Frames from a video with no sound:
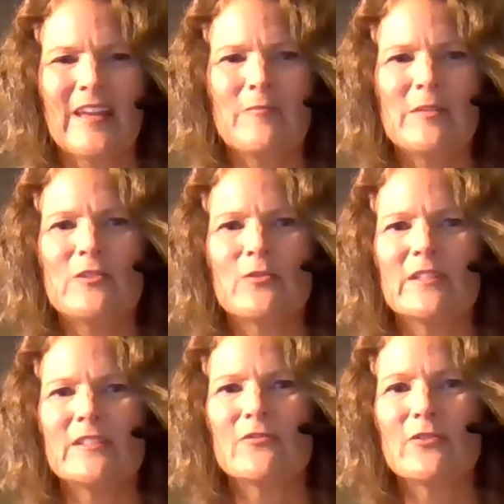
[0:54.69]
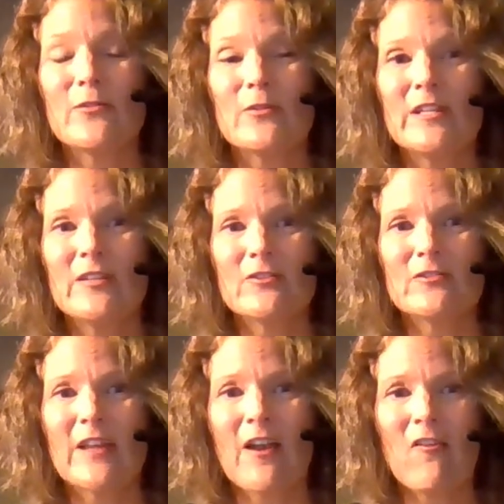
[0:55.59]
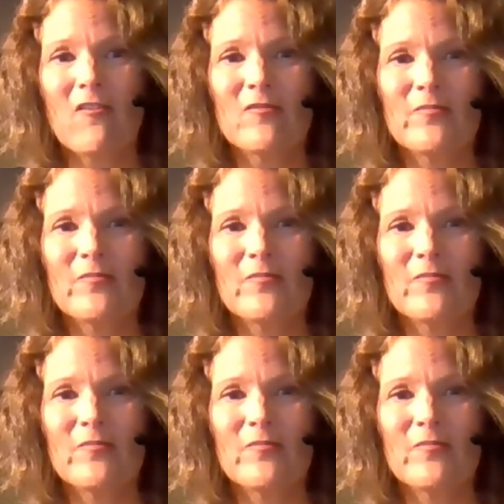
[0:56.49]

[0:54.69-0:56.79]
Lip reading: I've been doing this for 3 years now.